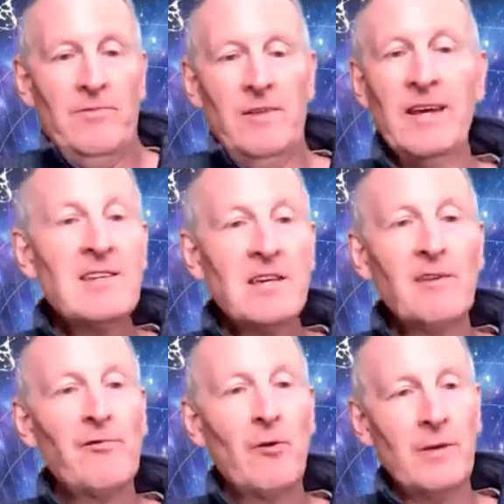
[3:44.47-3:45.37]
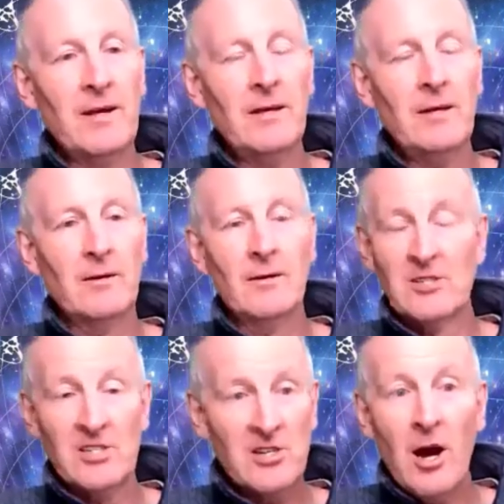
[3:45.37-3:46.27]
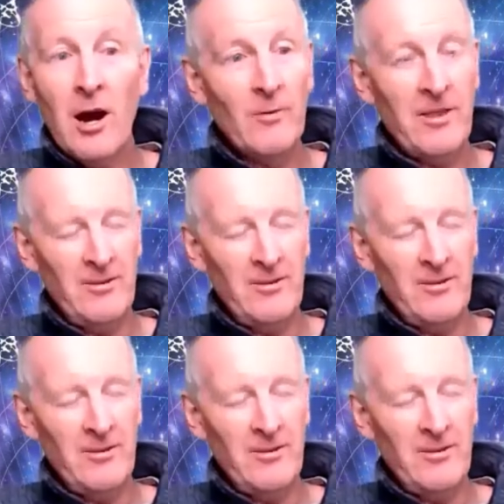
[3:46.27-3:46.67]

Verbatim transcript: easy for me to start with.